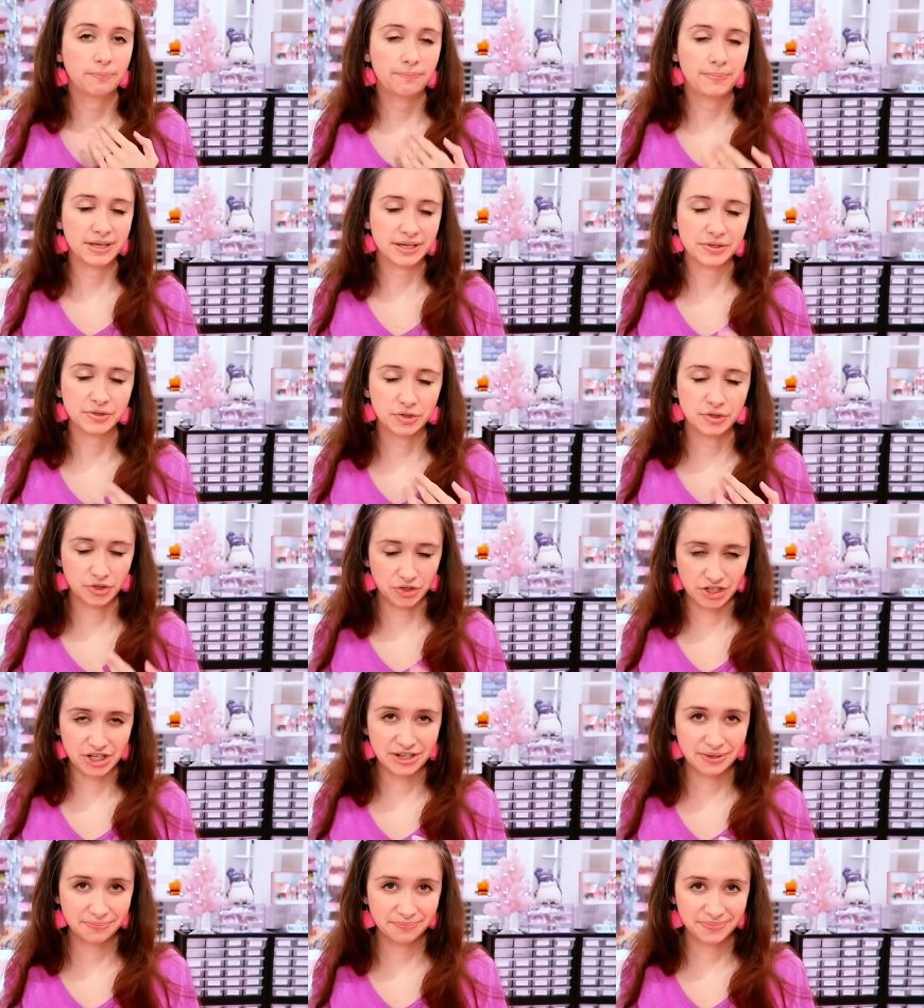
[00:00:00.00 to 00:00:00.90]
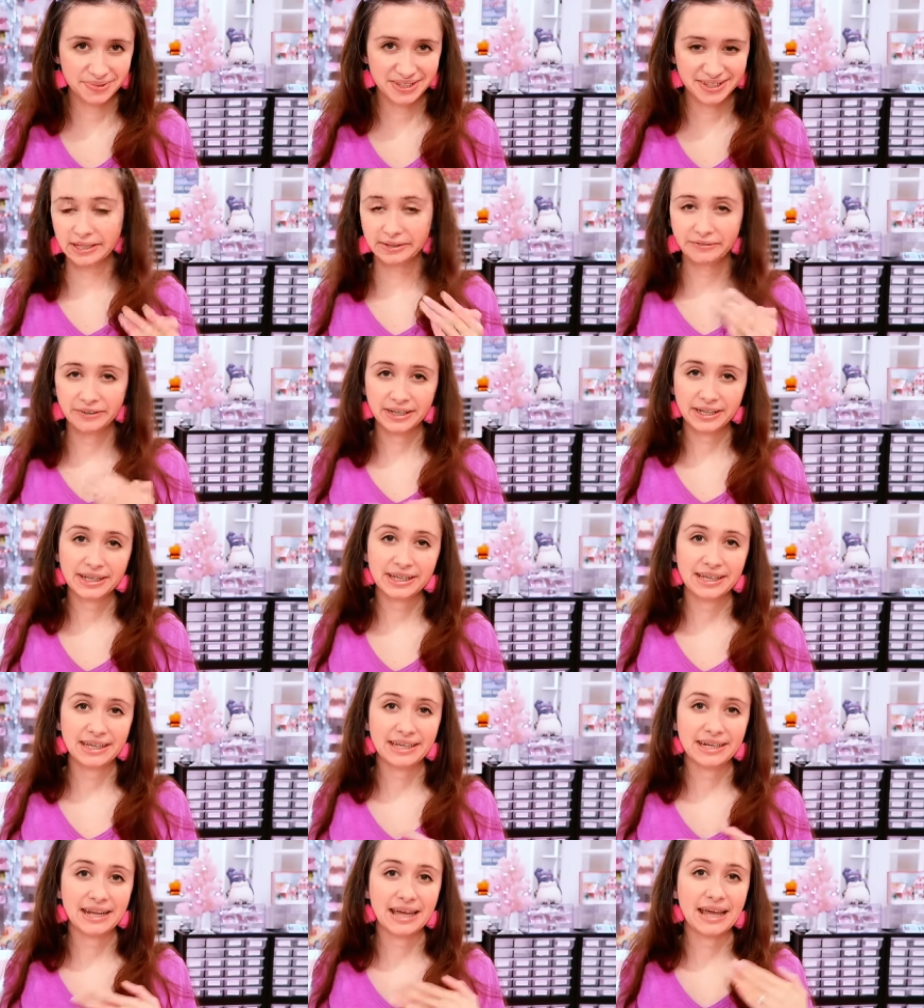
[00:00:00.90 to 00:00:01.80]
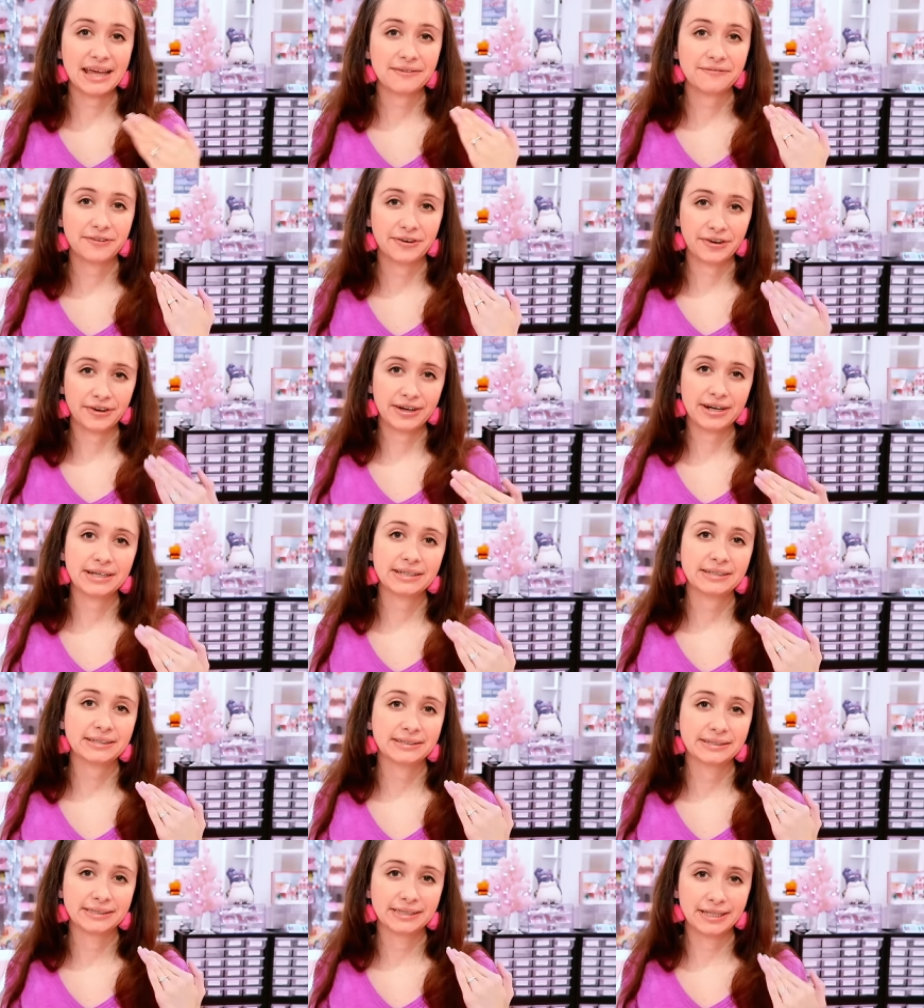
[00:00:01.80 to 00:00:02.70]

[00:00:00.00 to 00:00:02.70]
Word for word: big dreams living in a very